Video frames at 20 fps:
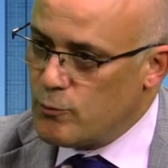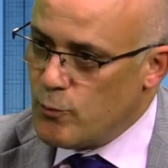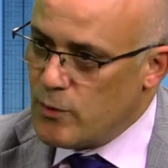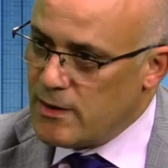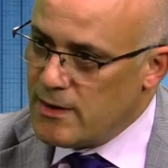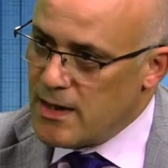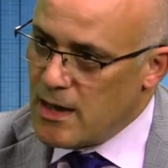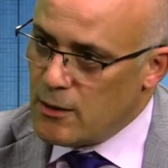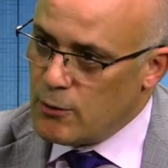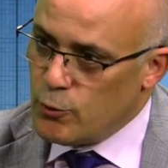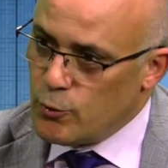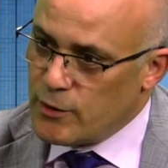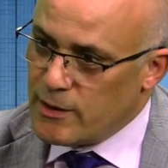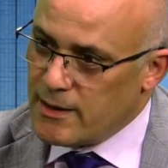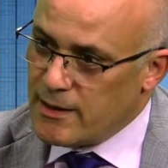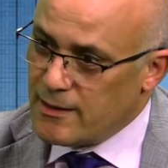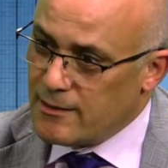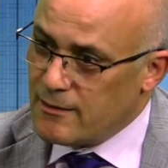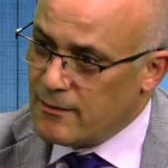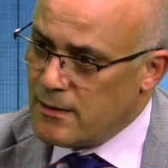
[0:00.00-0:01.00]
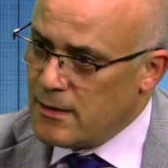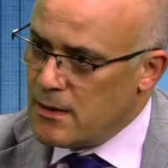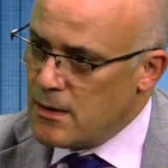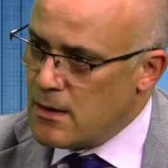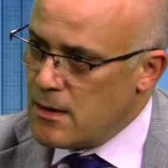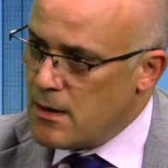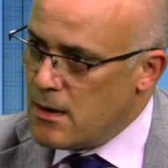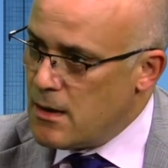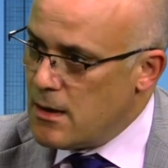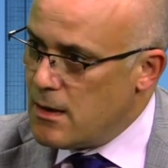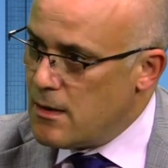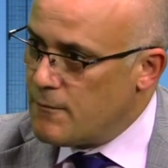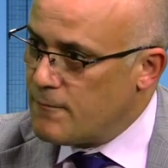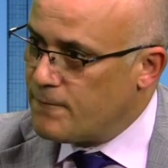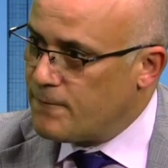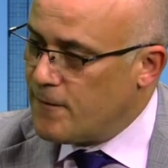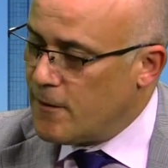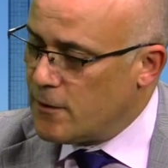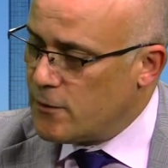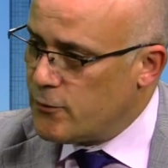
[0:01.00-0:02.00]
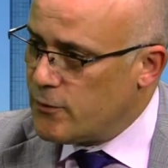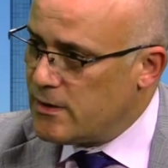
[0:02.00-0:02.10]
We're now looking at further